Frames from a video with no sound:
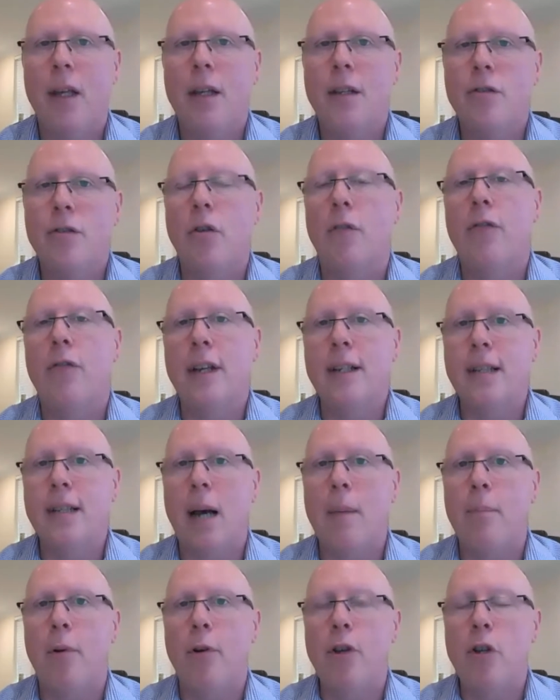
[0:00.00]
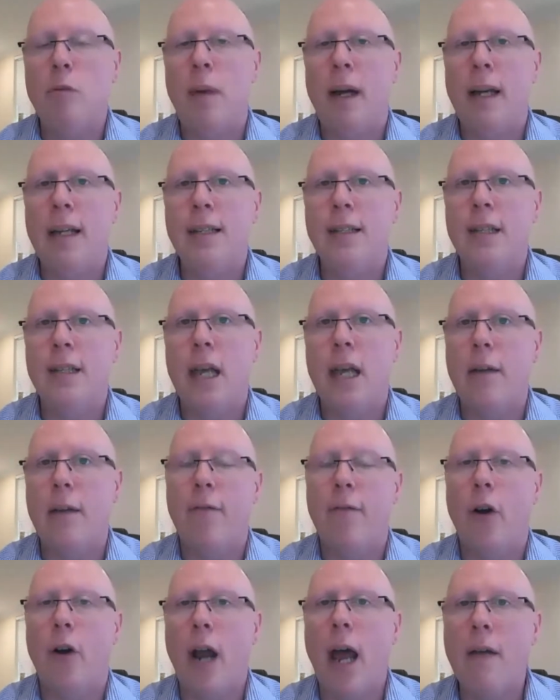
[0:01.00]
So for example, you might say
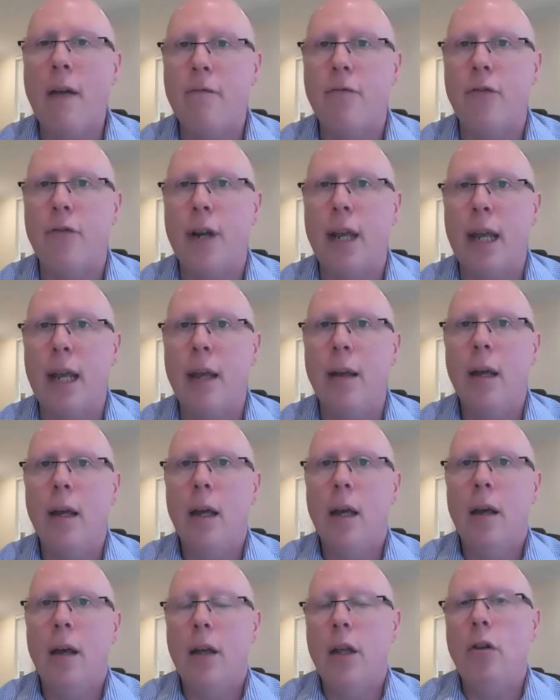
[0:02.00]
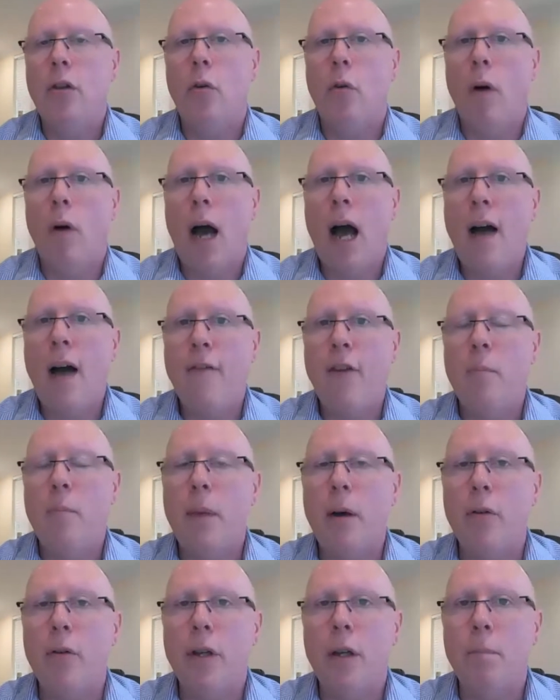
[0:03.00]
for every
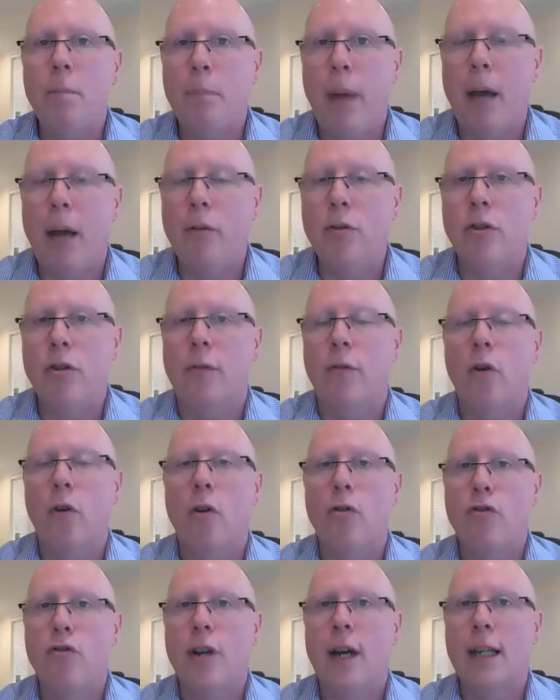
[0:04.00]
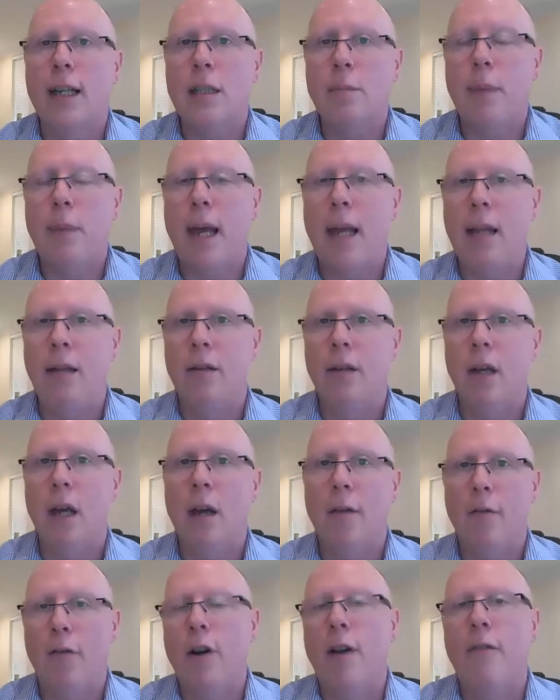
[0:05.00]
£500,000 of contract spend,
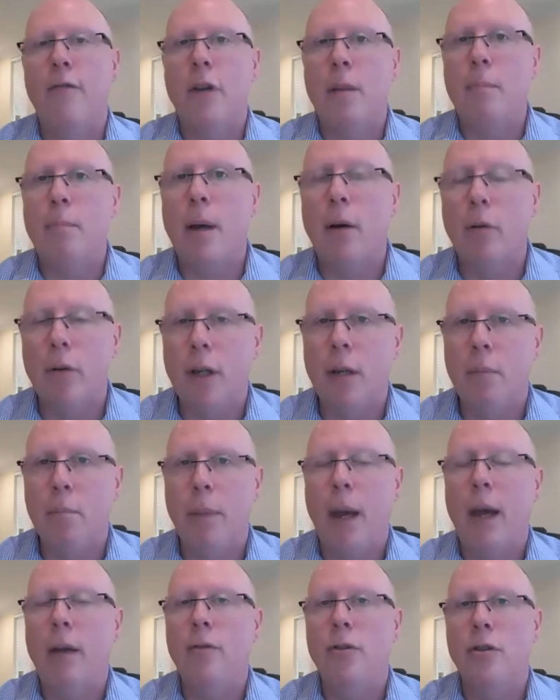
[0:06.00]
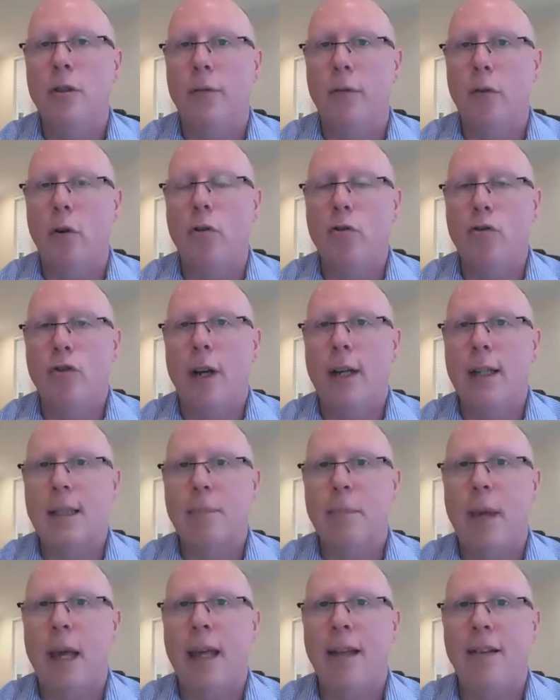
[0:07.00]
for every £1 million of contract
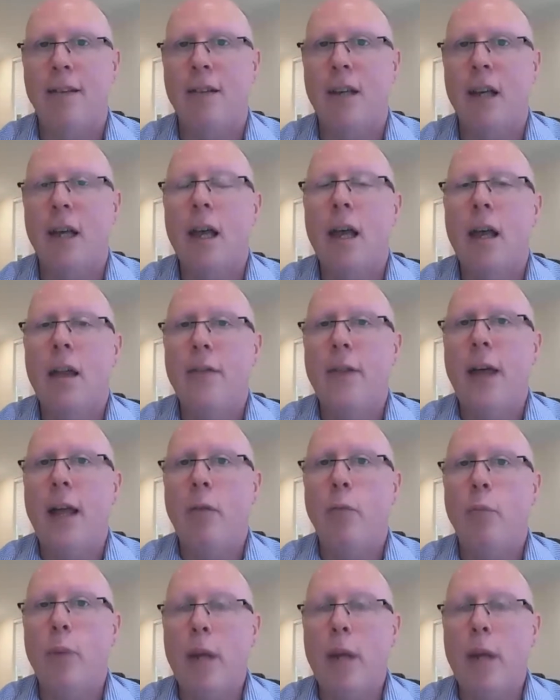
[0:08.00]
spend, then